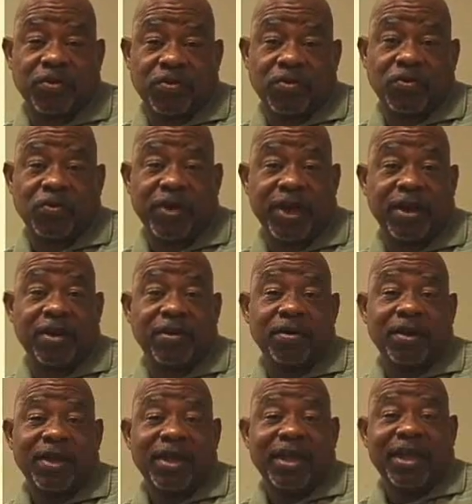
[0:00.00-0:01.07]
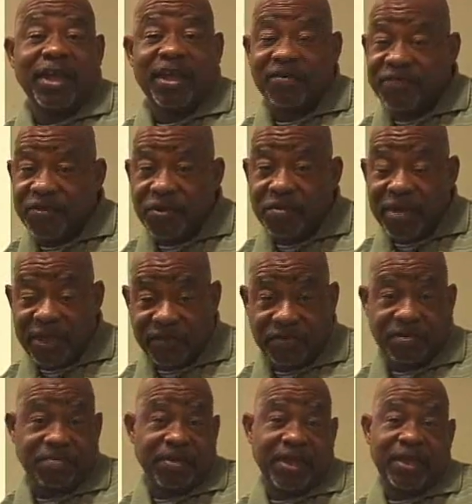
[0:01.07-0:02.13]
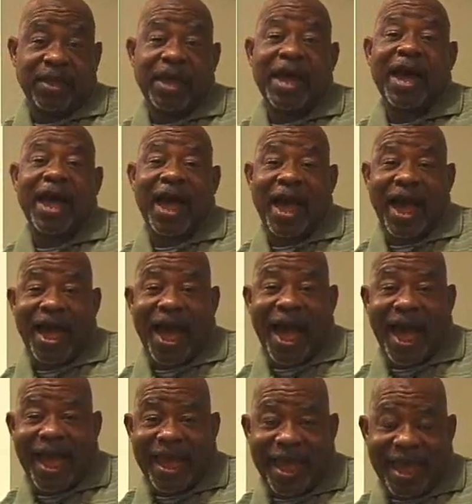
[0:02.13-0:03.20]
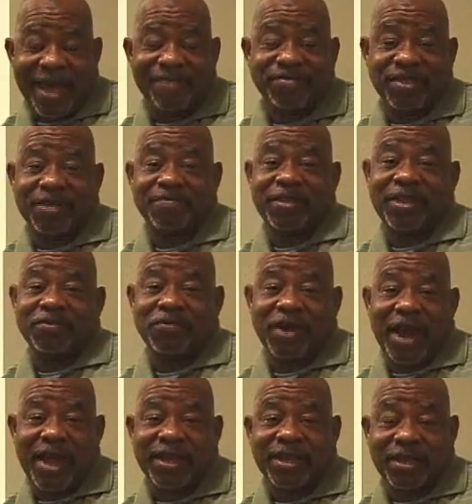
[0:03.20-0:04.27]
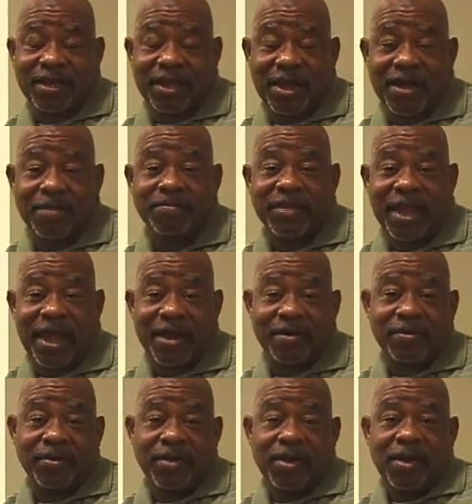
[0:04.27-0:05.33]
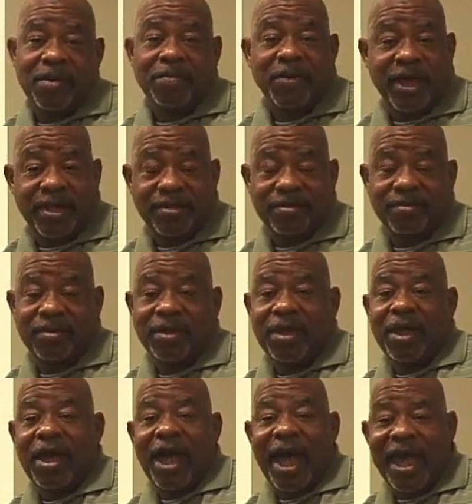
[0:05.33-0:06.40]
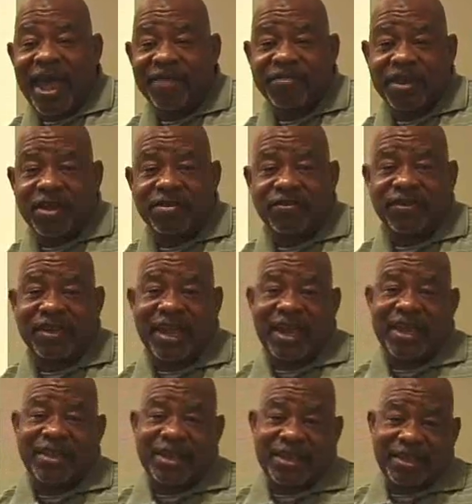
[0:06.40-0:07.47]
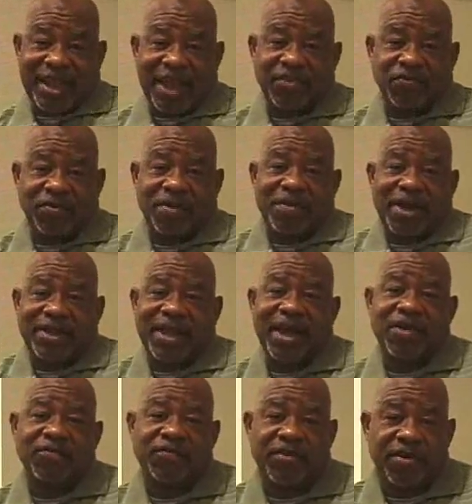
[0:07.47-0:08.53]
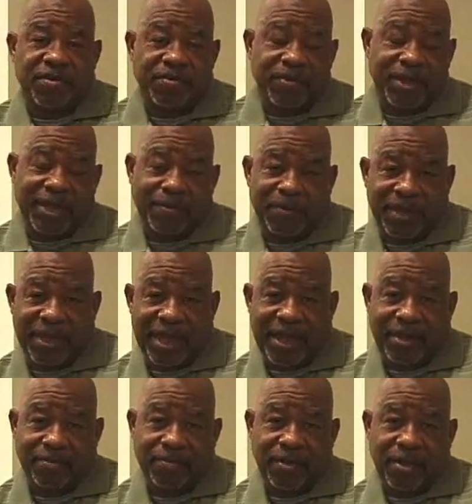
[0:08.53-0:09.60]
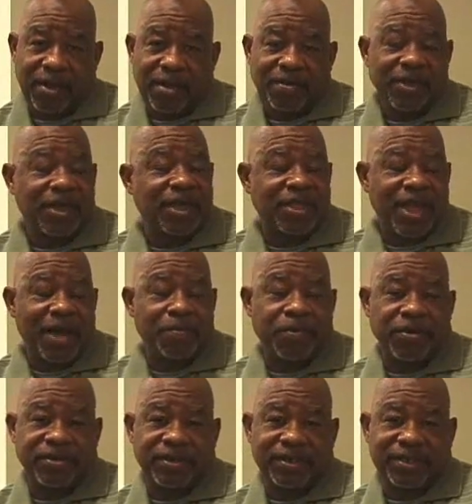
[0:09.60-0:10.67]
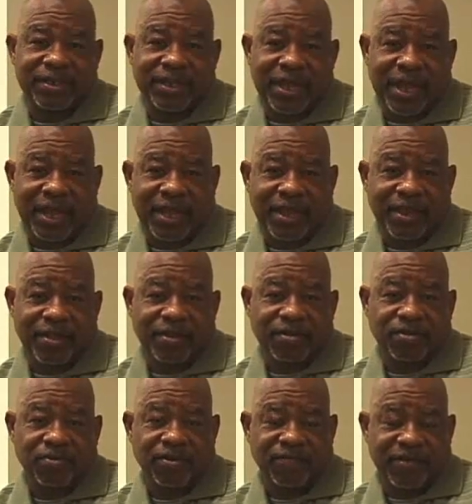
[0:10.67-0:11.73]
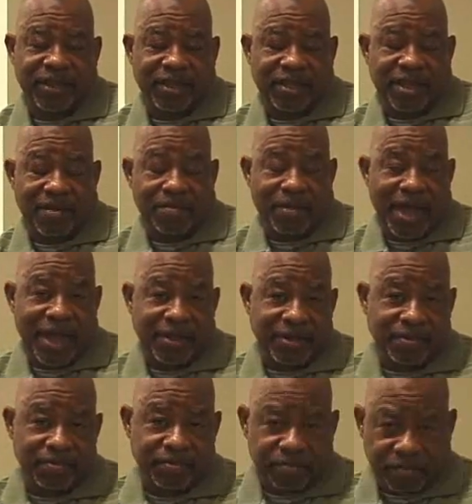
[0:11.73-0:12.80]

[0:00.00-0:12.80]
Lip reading: where if you mess with me, I have something where I could come now. But I have to understand that that's where my downfall became, because I purchased a .357 Magnum